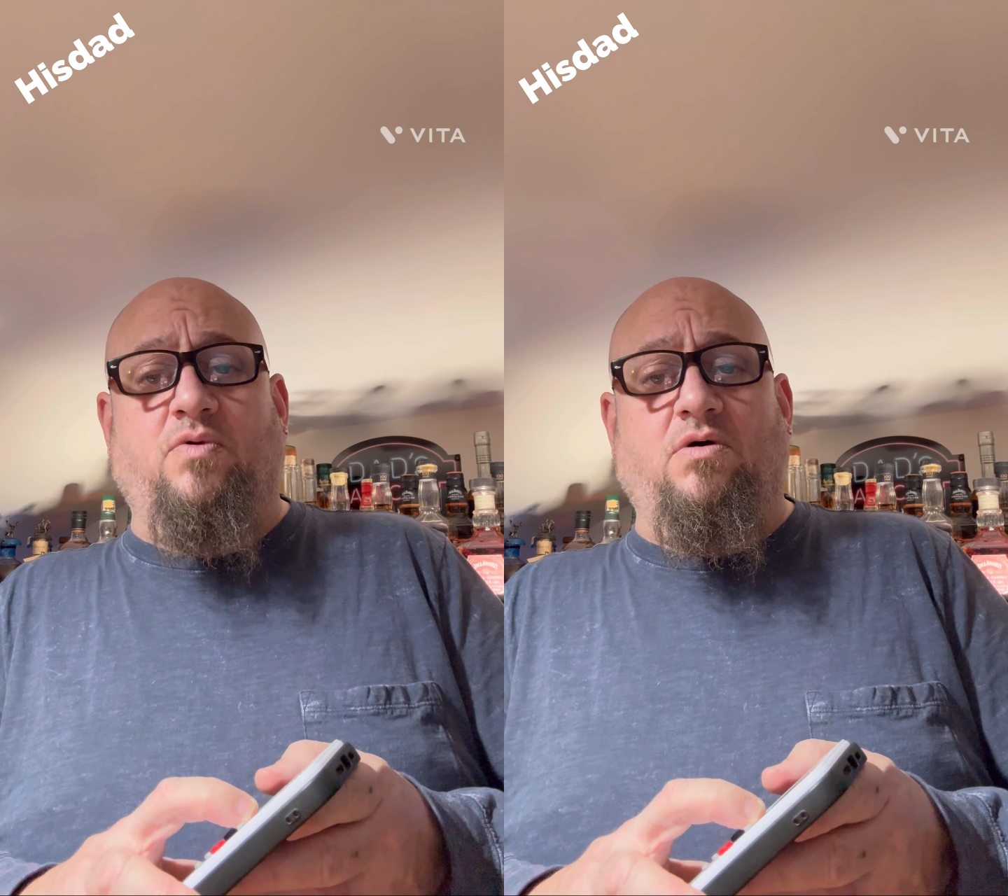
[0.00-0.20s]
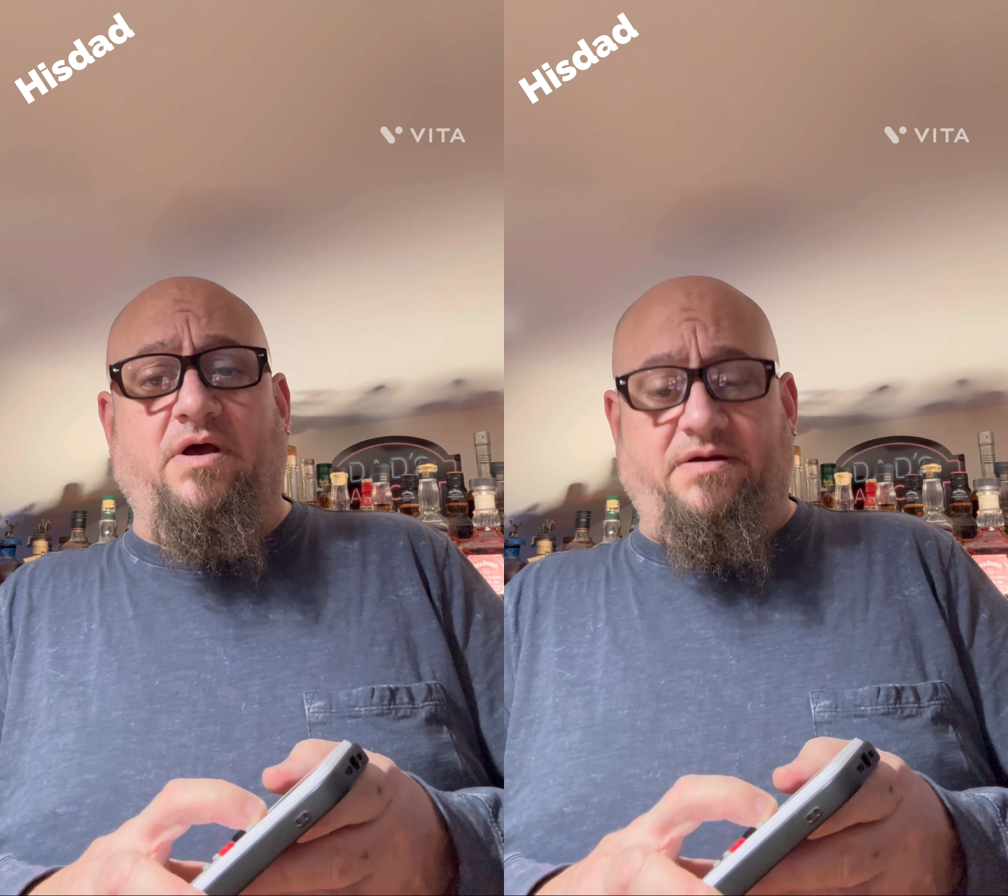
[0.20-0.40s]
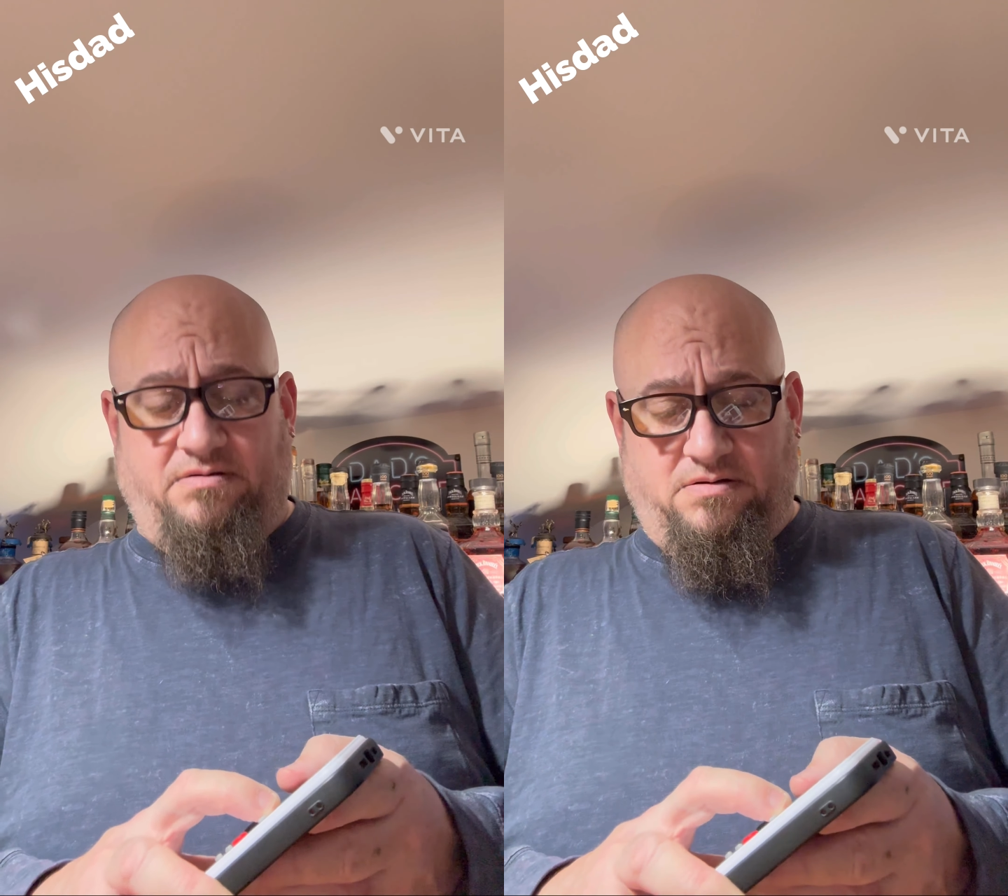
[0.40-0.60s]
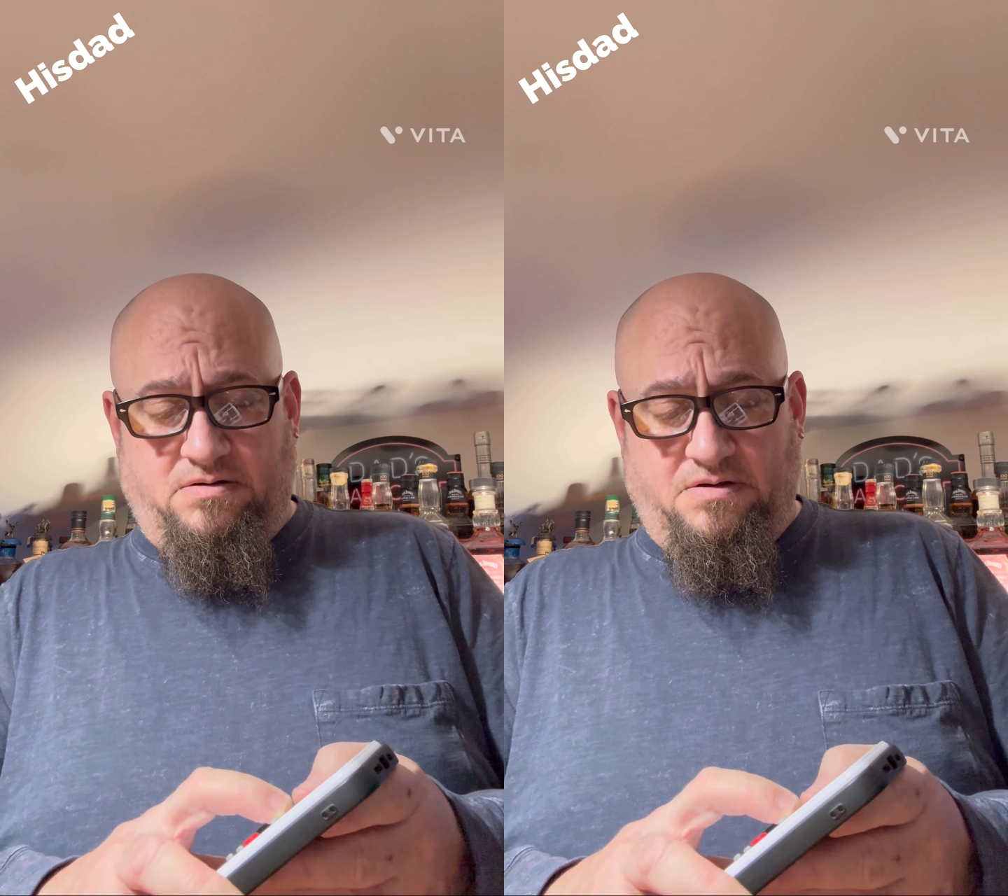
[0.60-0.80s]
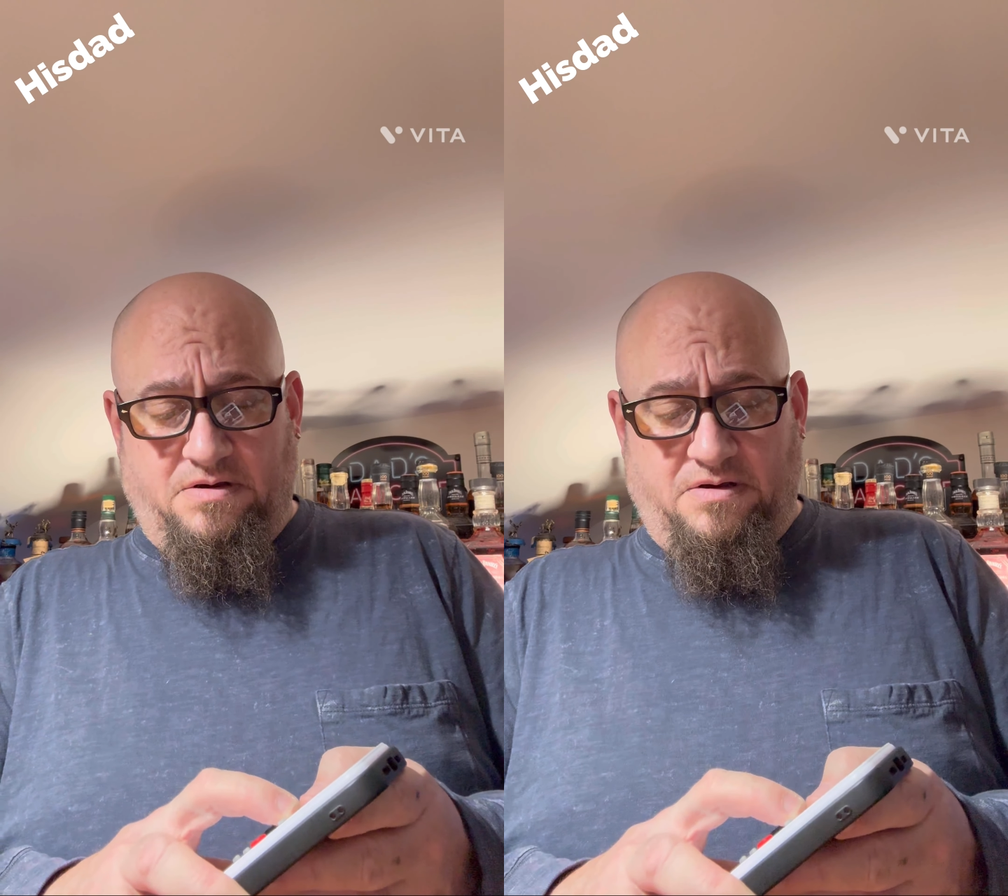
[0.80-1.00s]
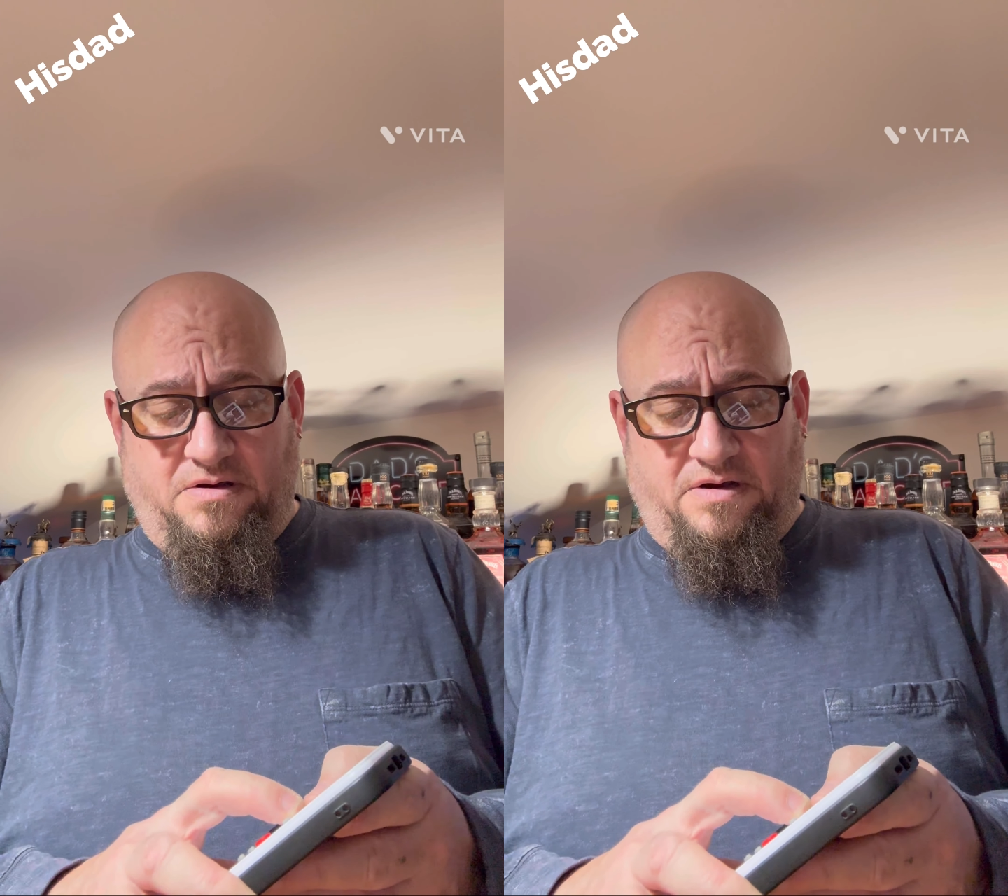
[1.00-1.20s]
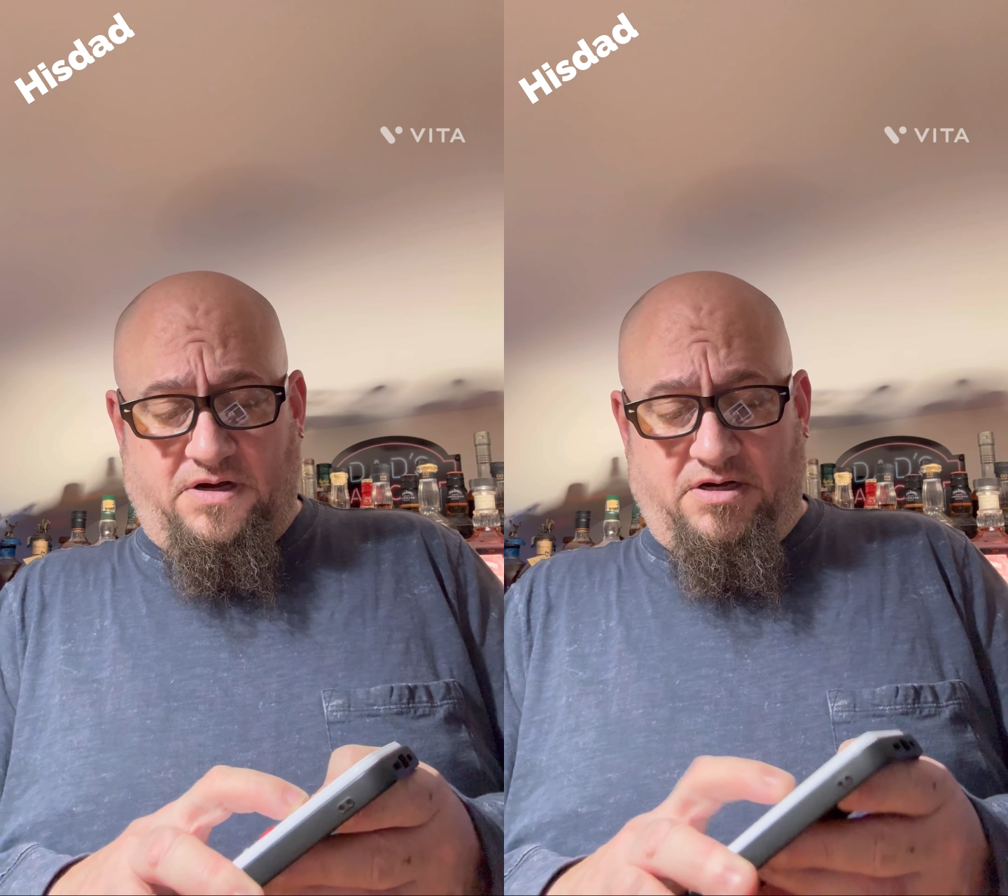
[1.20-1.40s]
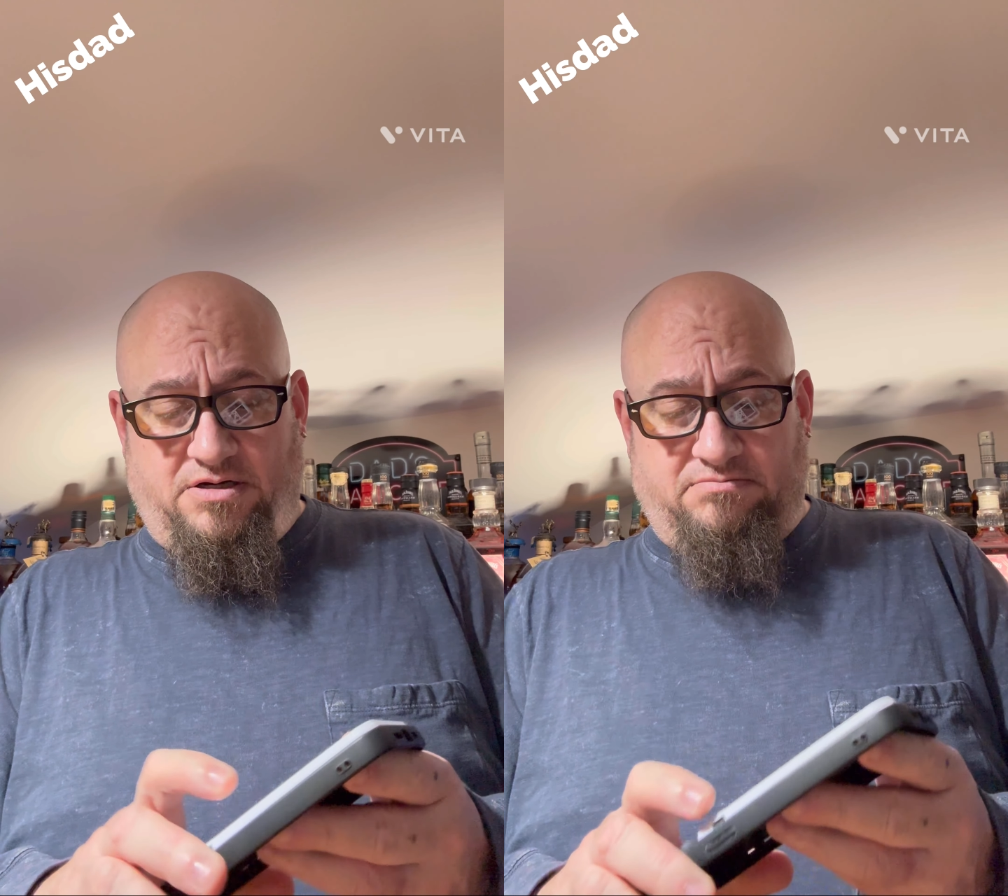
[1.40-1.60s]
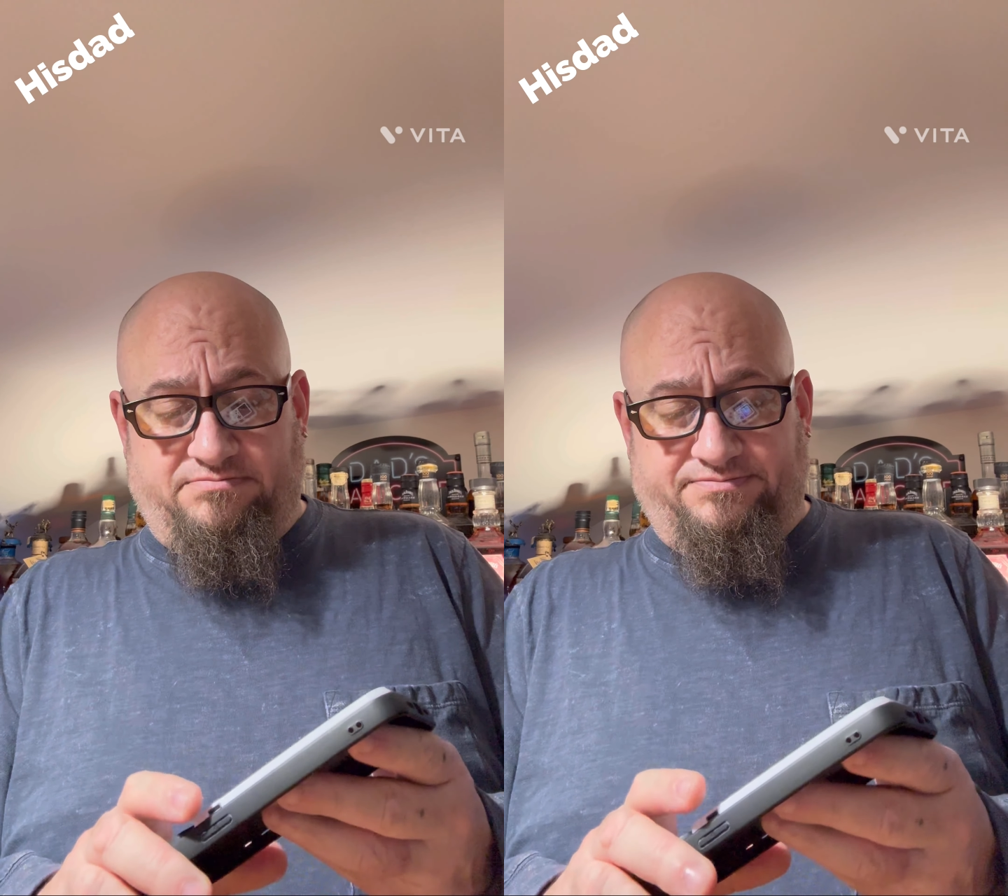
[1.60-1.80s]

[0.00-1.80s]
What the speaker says: Boy. It's